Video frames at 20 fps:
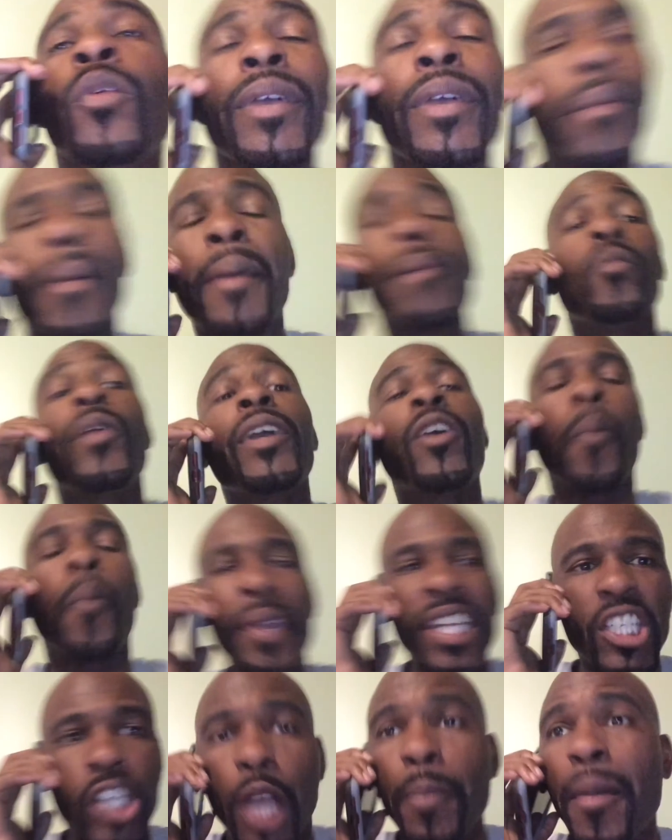we eh, we going
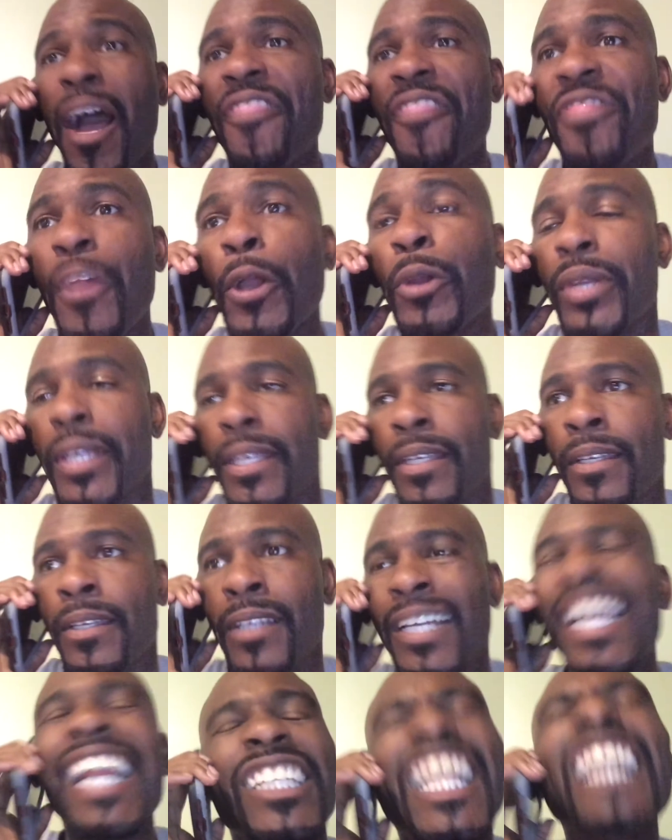to beat y'all by 30.
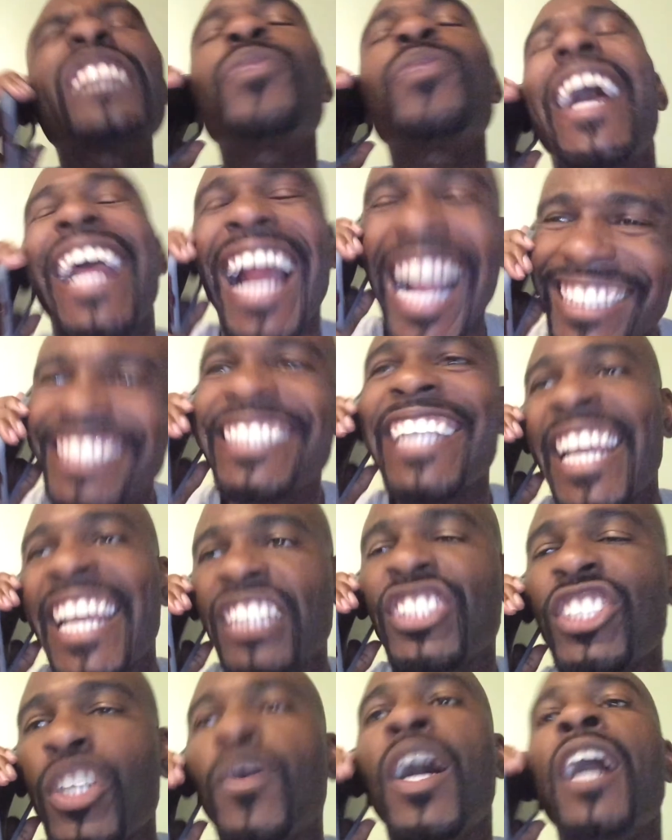That, that's right, I
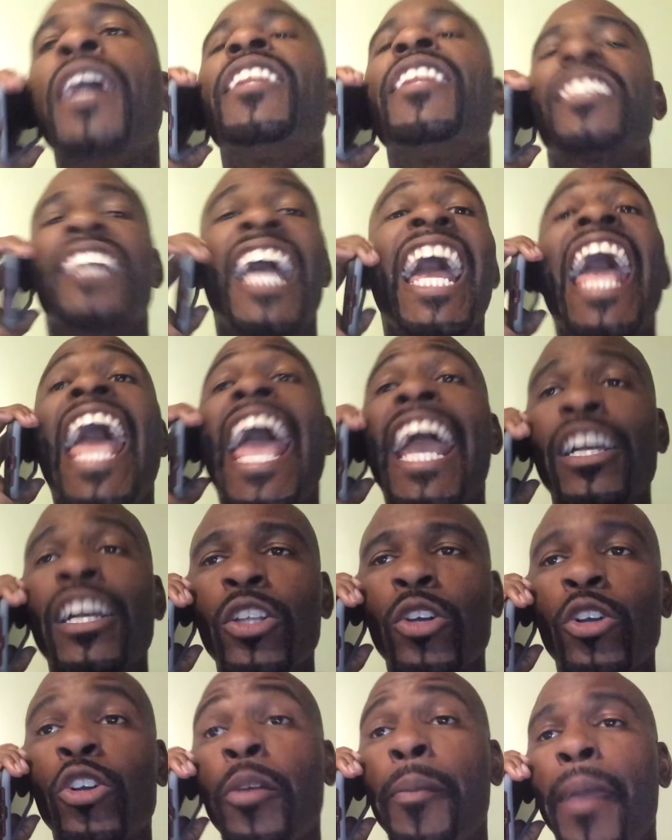said it. So, listen,
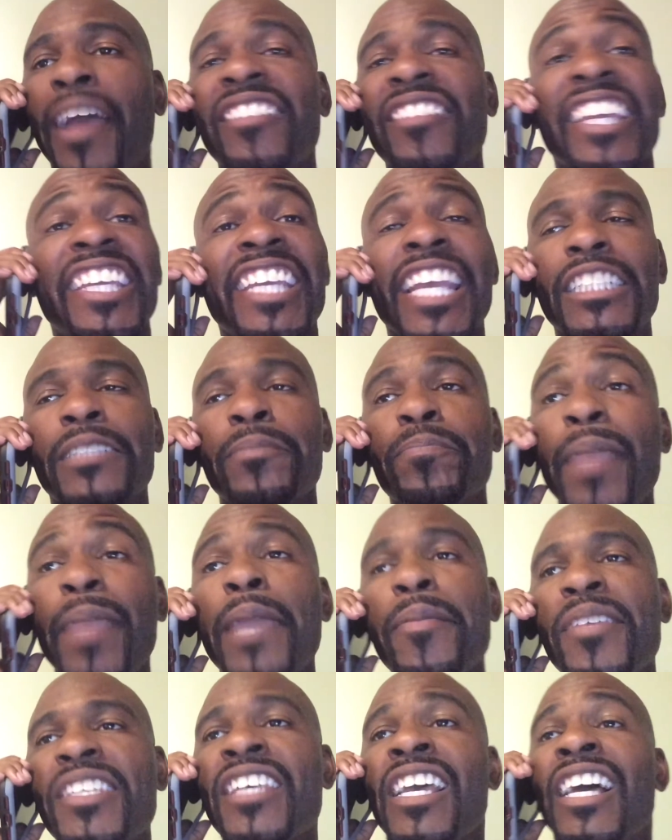Agholor going to be out there catching
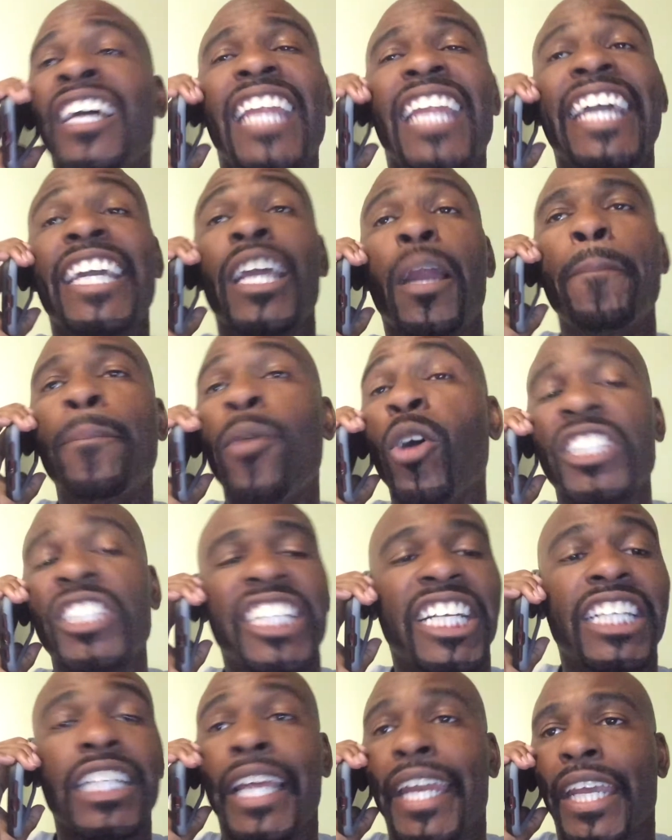babies like an
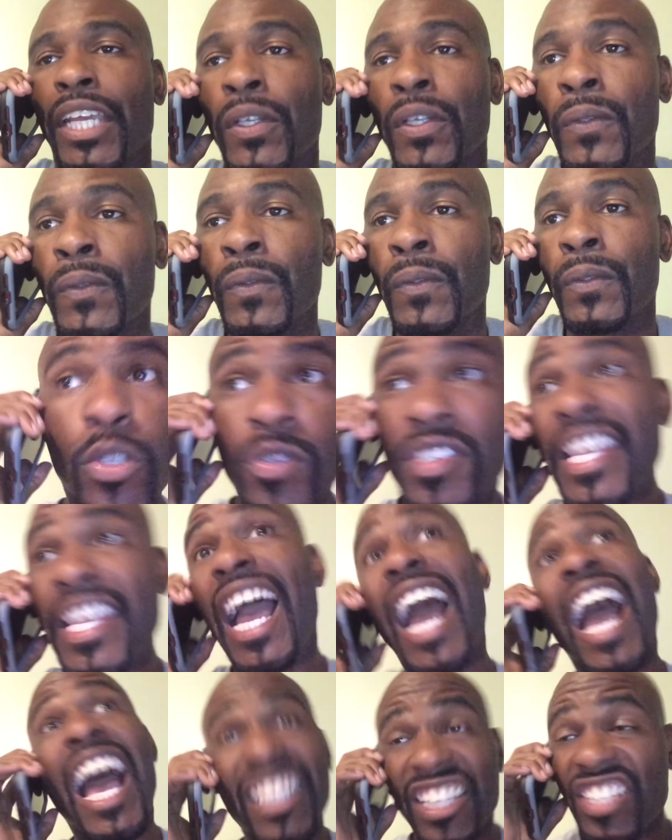abortion clinic. You see
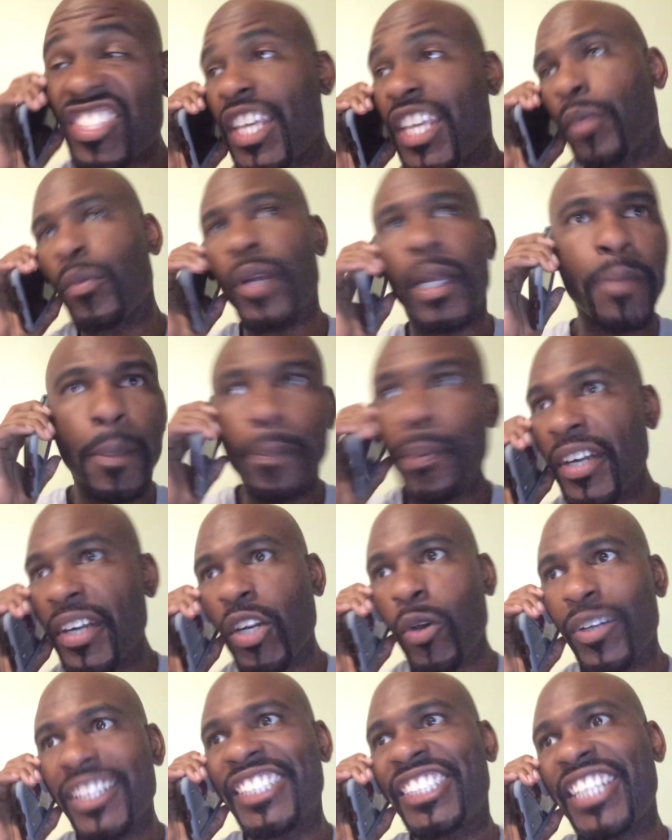how Hollins get when he be
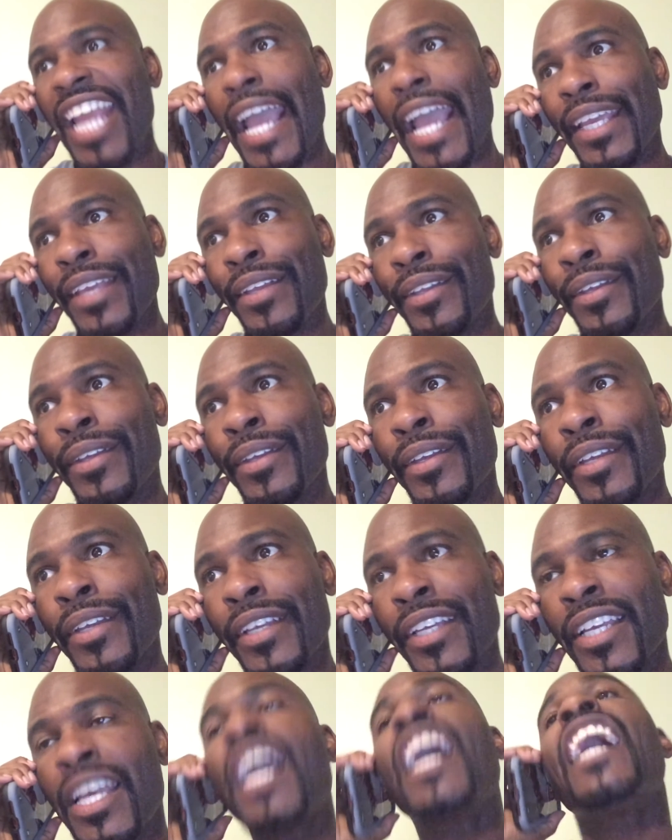putting on his jacket?
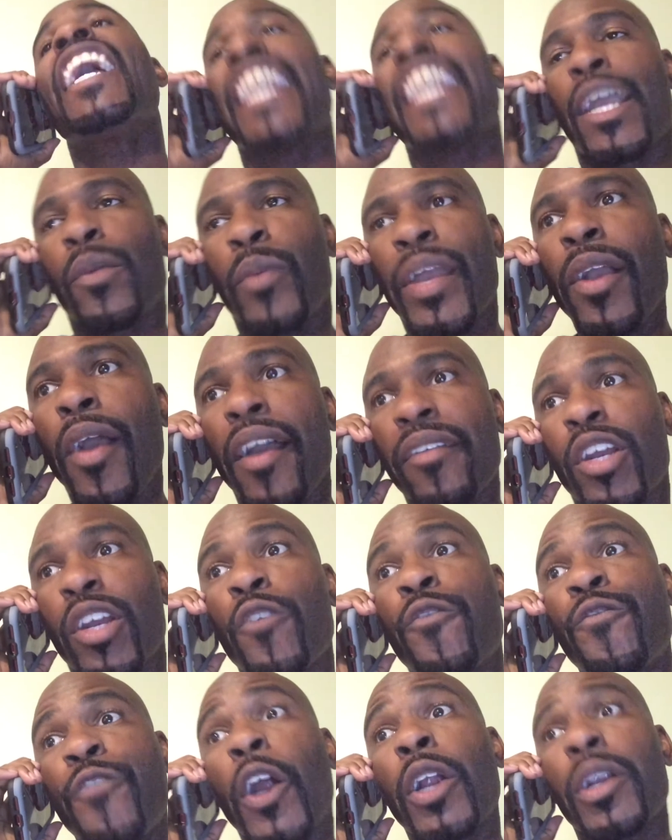Yeah, we gonna
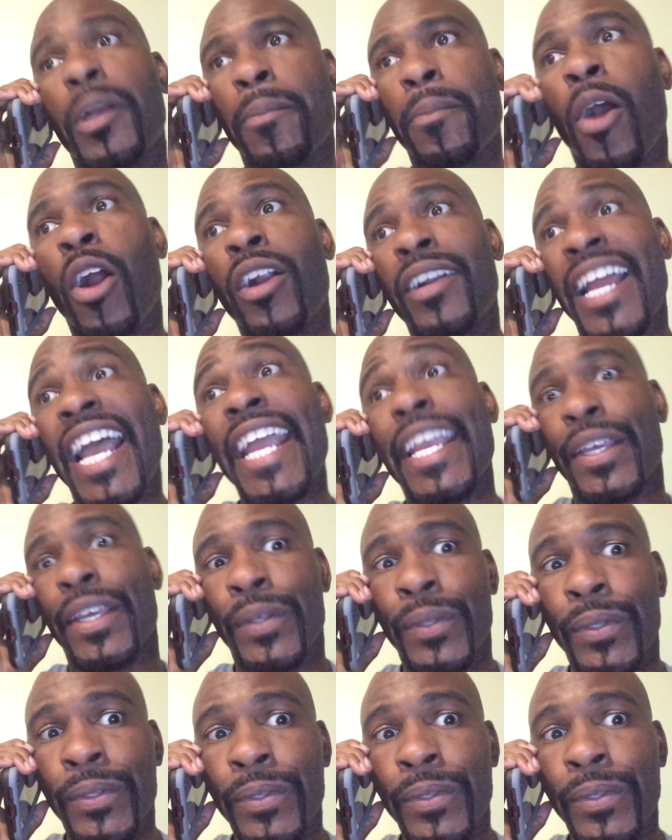have a fur tomorrow night.